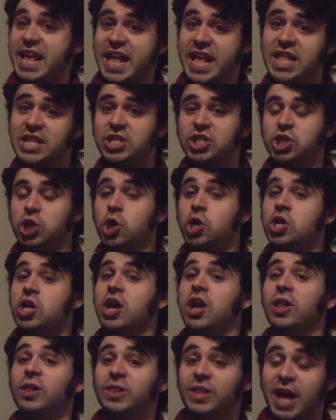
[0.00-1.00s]
it took
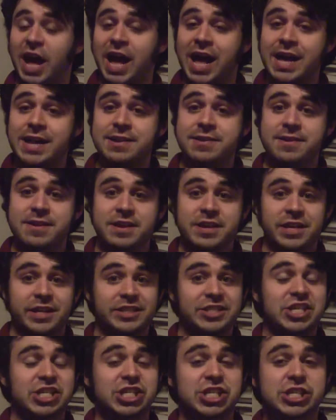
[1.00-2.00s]
a lot
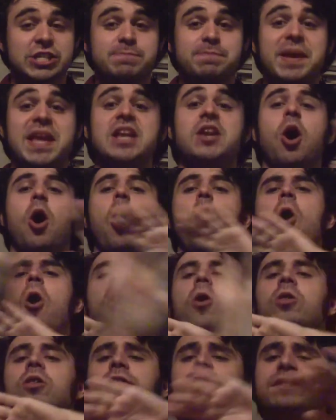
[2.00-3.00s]
to spin
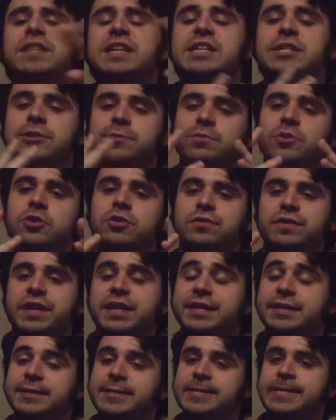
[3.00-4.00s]
all of these
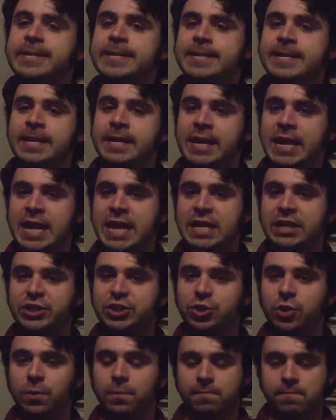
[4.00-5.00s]
movies
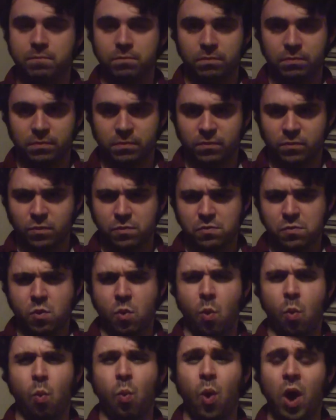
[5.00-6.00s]
into
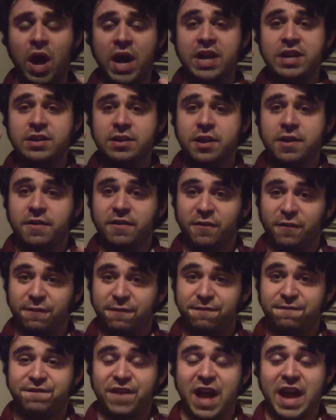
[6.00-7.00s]
one
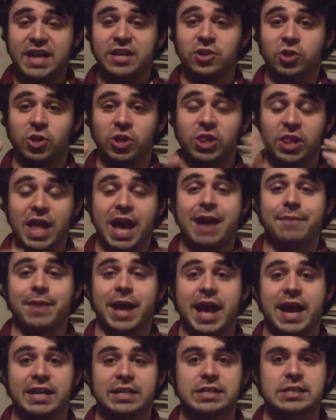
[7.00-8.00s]
final
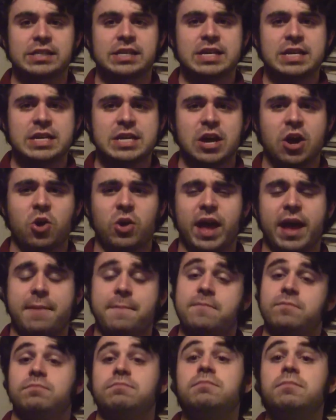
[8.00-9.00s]
climax.
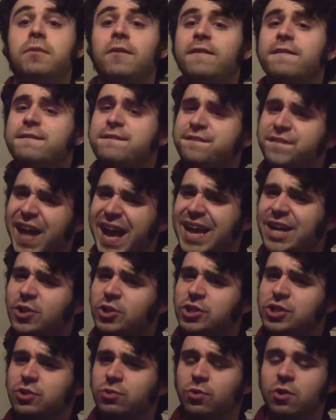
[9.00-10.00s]
Okay,
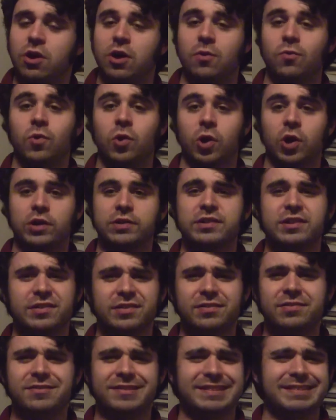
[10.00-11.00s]
final's the wrong word.
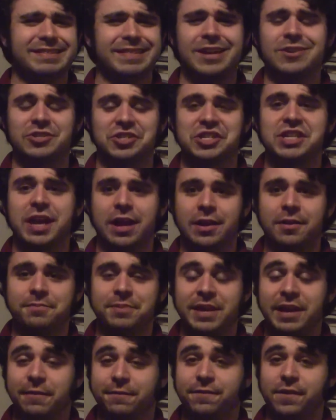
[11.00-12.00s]
There's gonna
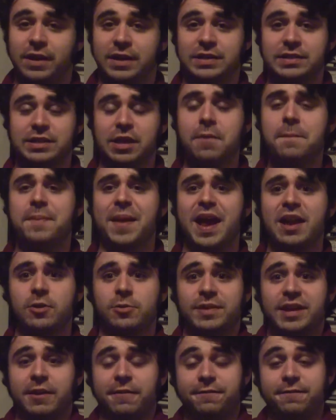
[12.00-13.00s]
be a fucking... There better
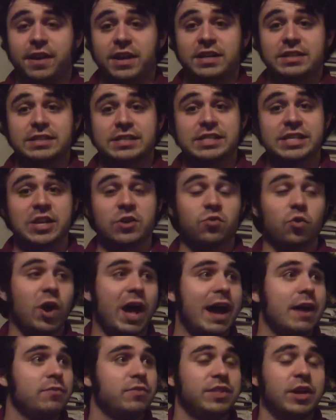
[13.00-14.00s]
be a fucking
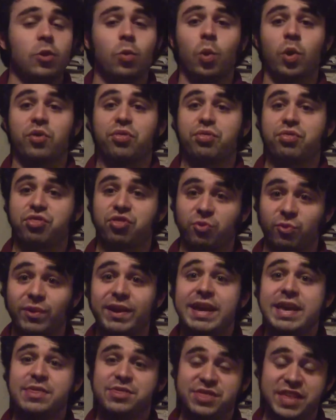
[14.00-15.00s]
sequel. There were
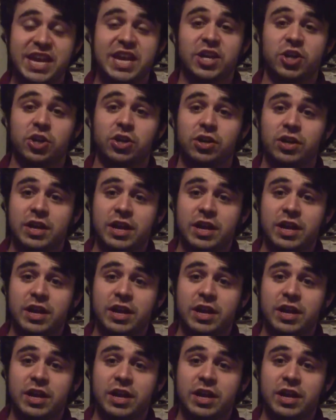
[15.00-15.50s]
three theaters